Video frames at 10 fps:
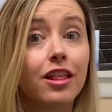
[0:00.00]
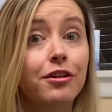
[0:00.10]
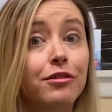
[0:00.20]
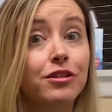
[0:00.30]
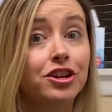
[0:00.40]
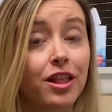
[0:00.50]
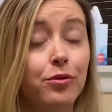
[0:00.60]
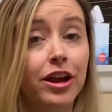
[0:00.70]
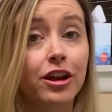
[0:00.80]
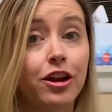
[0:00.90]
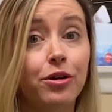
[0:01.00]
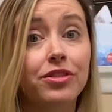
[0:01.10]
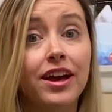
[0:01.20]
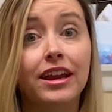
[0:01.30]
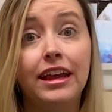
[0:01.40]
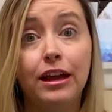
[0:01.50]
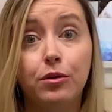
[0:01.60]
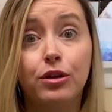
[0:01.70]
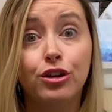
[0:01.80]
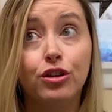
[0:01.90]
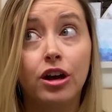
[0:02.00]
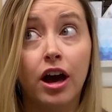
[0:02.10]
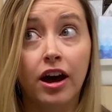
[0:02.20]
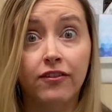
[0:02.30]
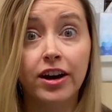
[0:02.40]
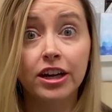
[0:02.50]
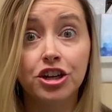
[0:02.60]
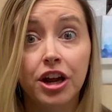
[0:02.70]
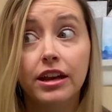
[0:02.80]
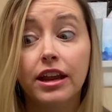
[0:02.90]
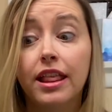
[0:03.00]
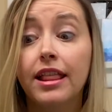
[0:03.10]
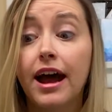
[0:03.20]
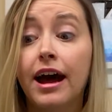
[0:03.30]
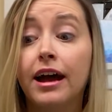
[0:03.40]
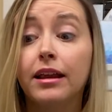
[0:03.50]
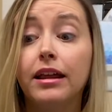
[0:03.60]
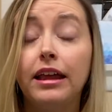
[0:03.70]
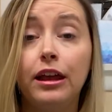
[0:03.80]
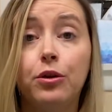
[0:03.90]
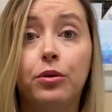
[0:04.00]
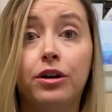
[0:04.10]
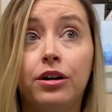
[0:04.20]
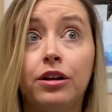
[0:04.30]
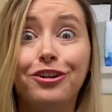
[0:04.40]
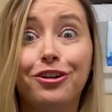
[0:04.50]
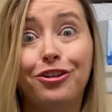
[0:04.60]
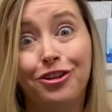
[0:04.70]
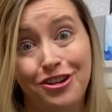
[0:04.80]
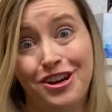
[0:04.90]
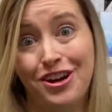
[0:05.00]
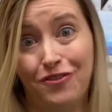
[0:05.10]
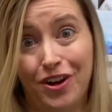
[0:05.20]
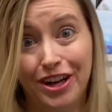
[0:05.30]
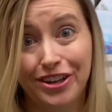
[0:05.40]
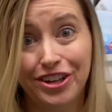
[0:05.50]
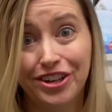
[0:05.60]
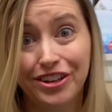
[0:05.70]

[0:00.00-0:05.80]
So, just quick note that equal coverage does not equal good coverage.